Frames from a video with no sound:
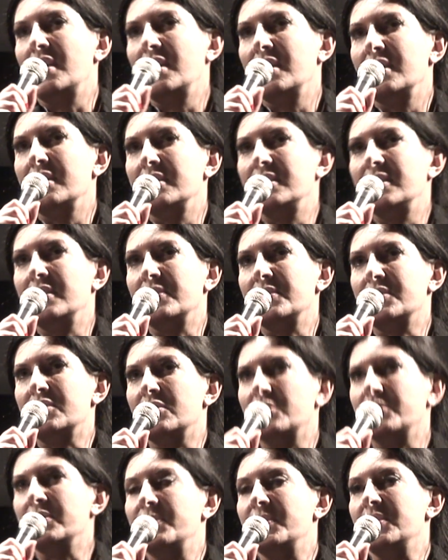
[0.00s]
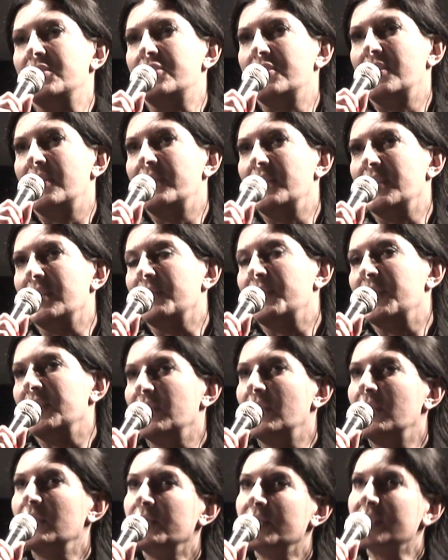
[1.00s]
And so we've been traveling,
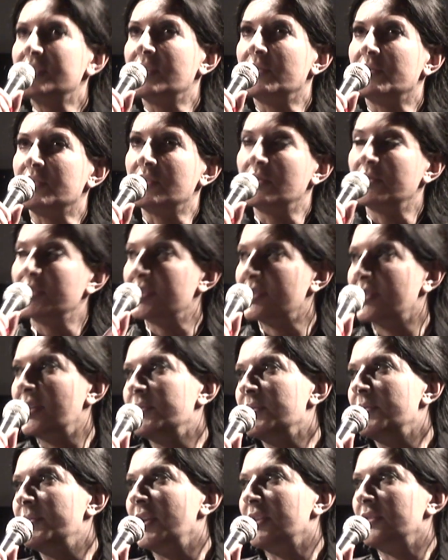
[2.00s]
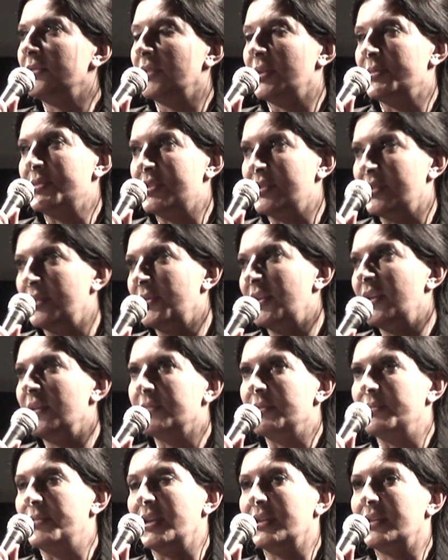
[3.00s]
but I was always coming back to Amsterdam,
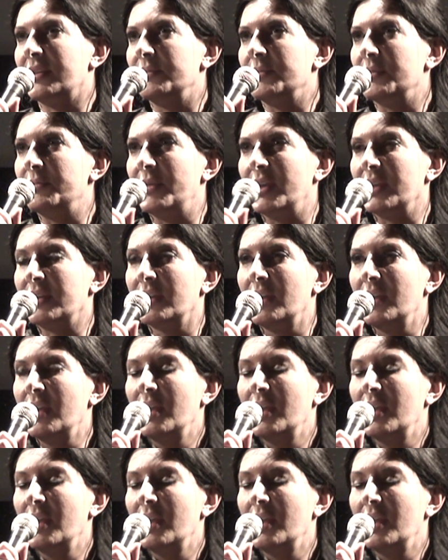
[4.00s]
coming back.